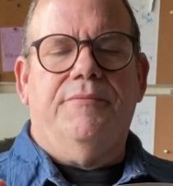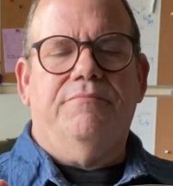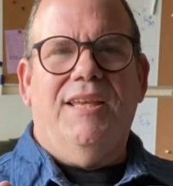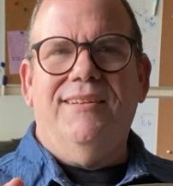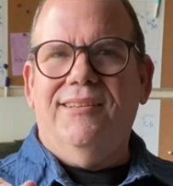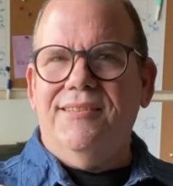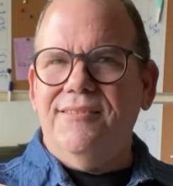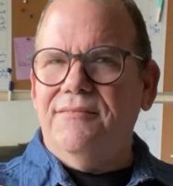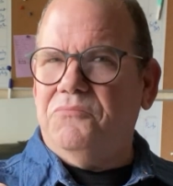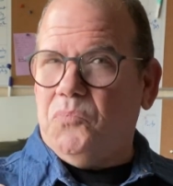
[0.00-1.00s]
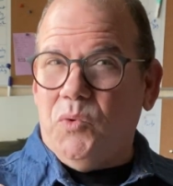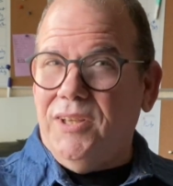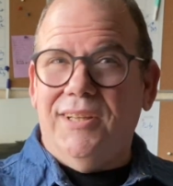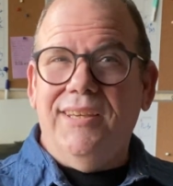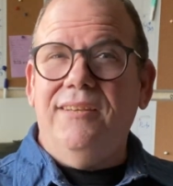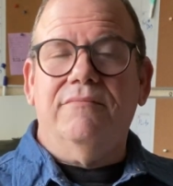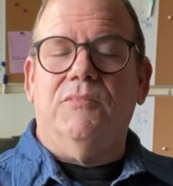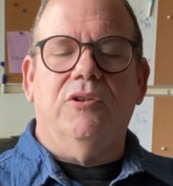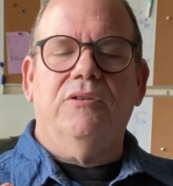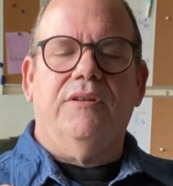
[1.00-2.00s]
it doesn't really
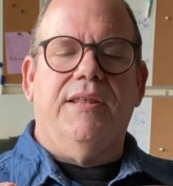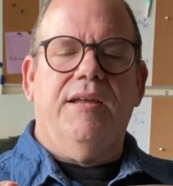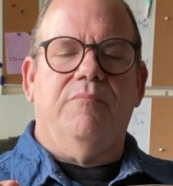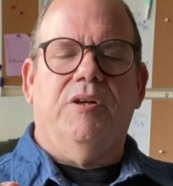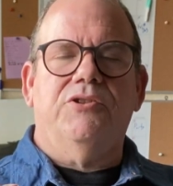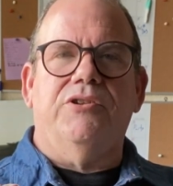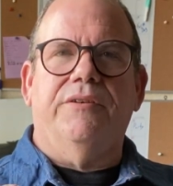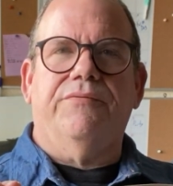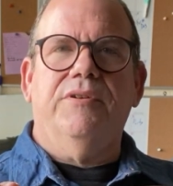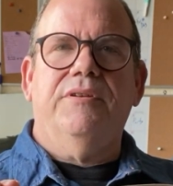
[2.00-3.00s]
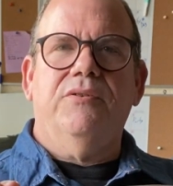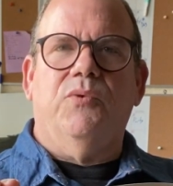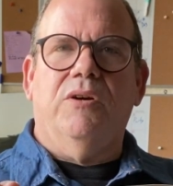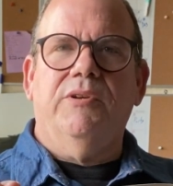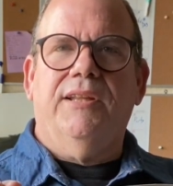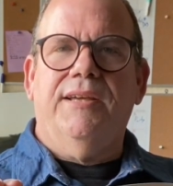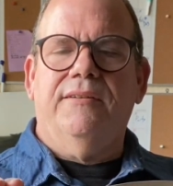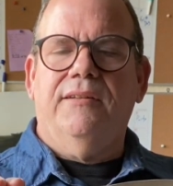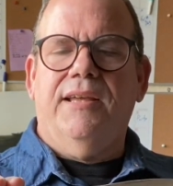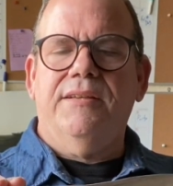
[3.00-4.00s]
look that much different than where we
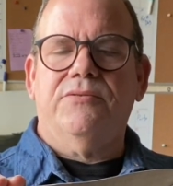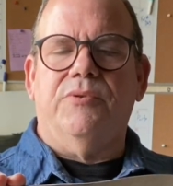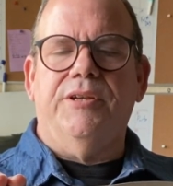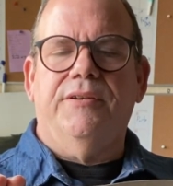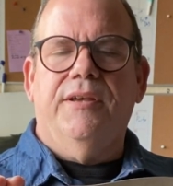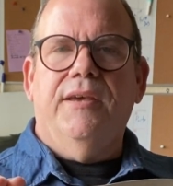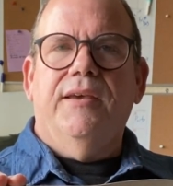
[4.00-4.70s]
landed last week.